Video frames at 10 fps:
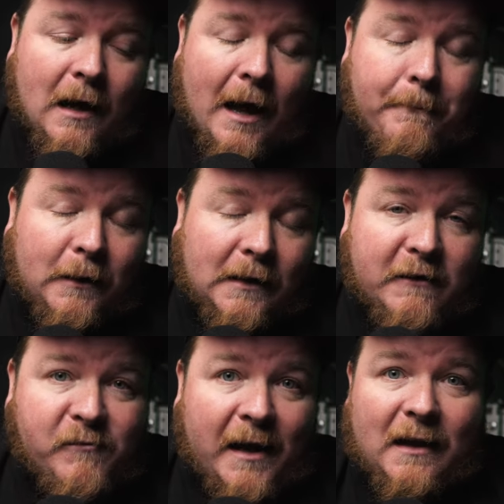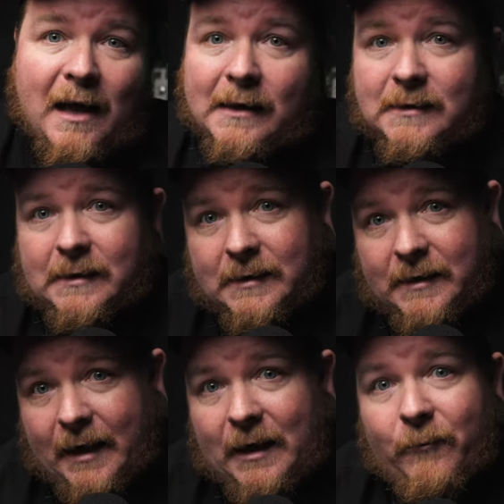I believe my class is
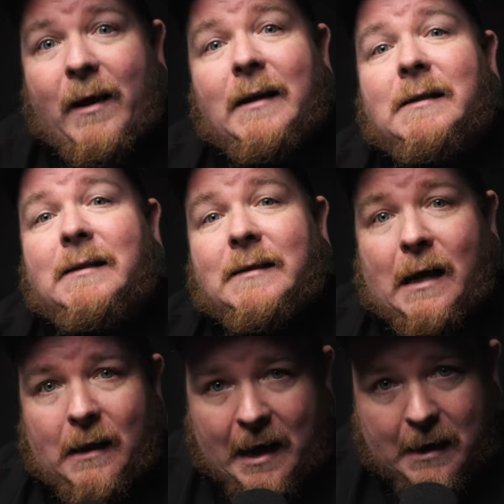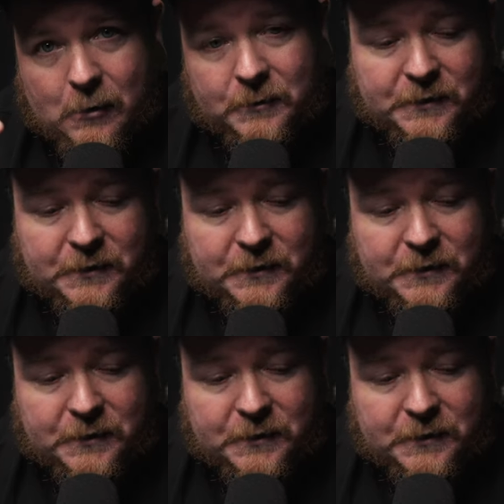getting ready to sell out.